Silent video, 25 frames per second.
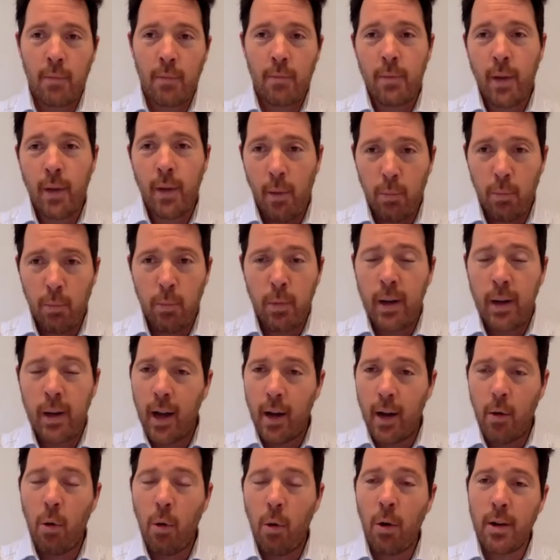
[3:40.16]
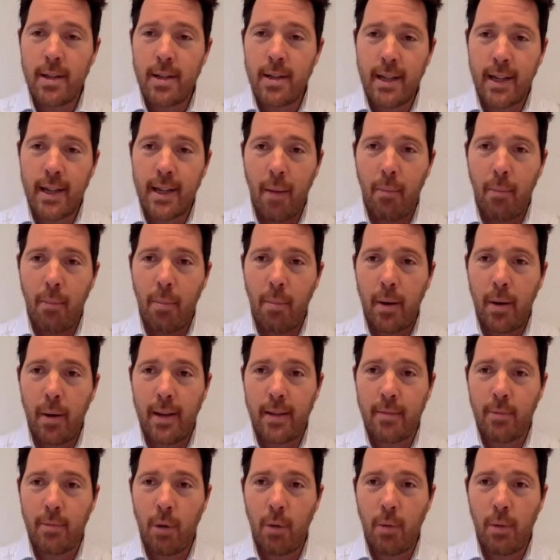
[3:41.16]
yeah we like quality
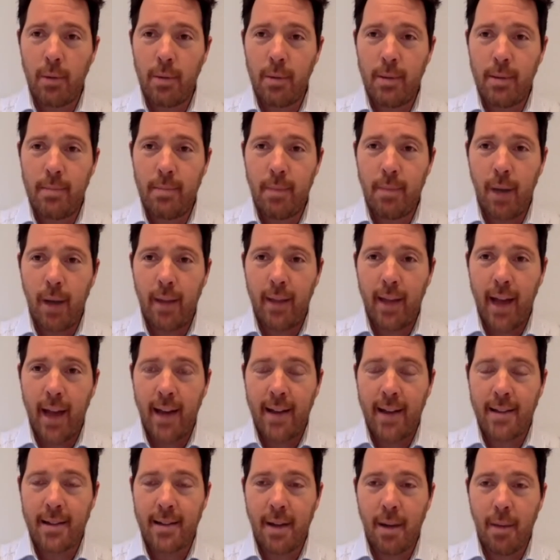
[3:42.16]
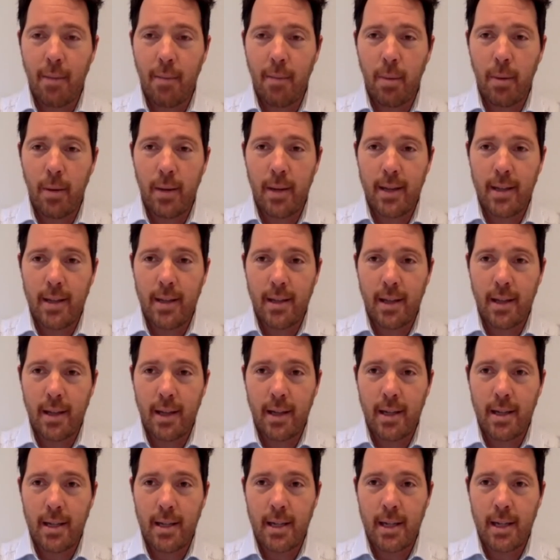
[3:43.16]
companies and what we mean by that is companies
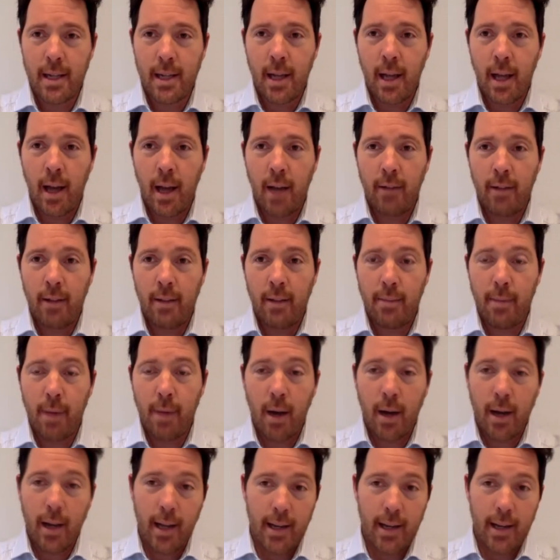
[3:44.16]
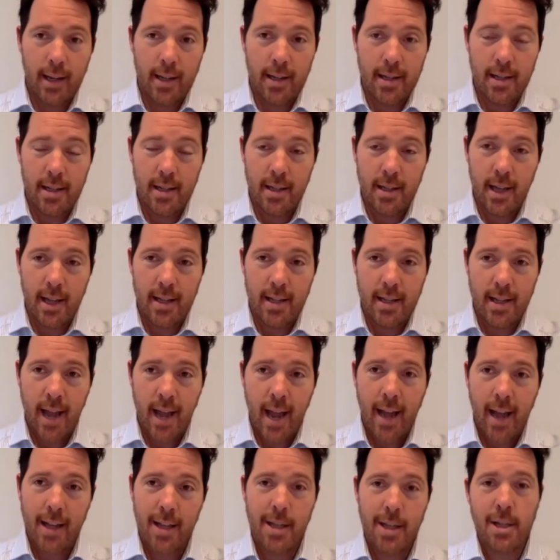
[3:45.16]
that are either market leaders in their
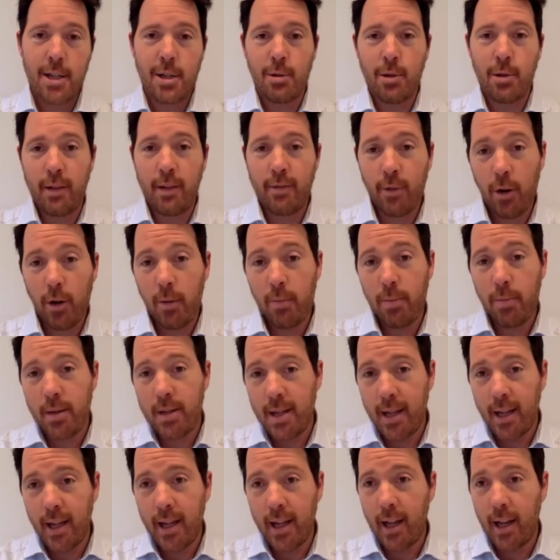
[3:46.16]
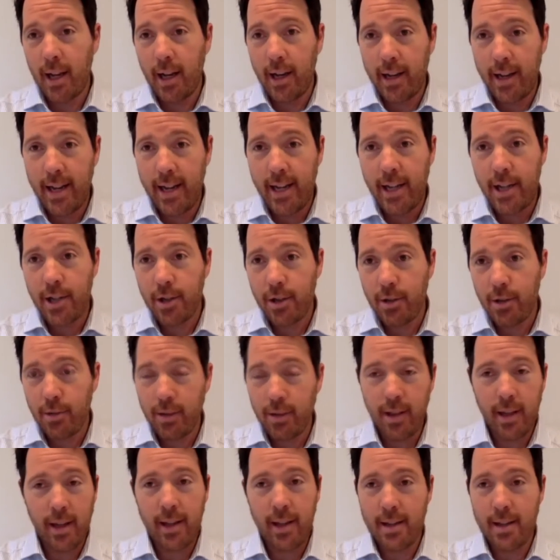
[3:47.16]
sectors or they've got a particular niche that we
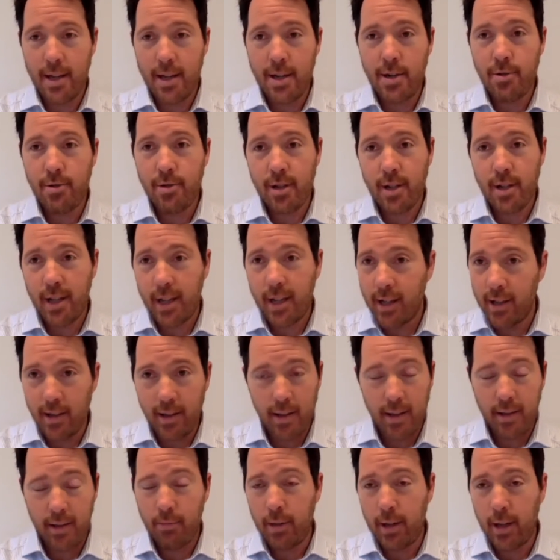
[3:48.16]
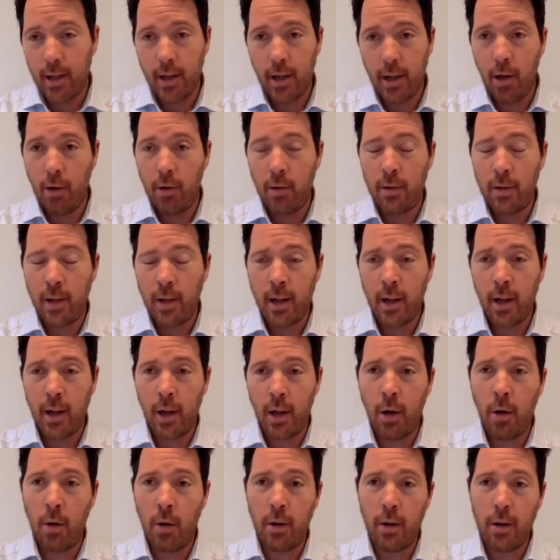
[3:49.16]
think is interesting and we think we can go, they can
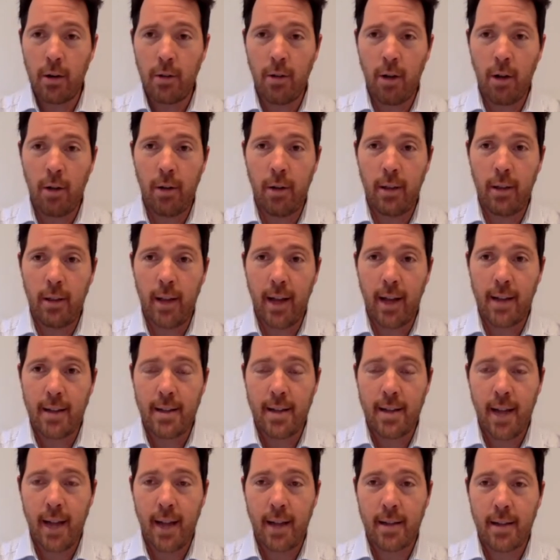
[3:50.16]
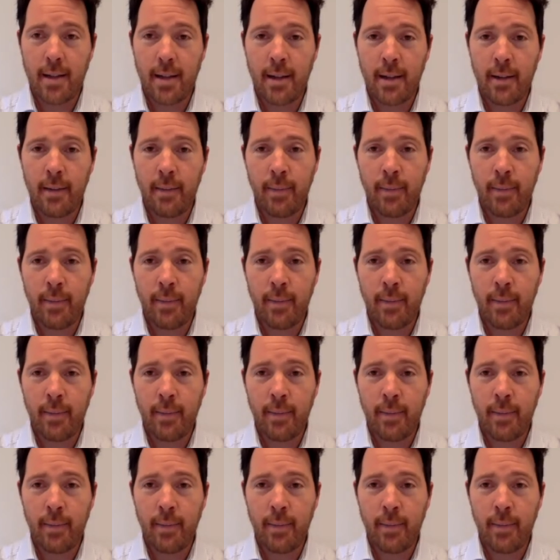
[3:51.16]
go on and grow in that sector.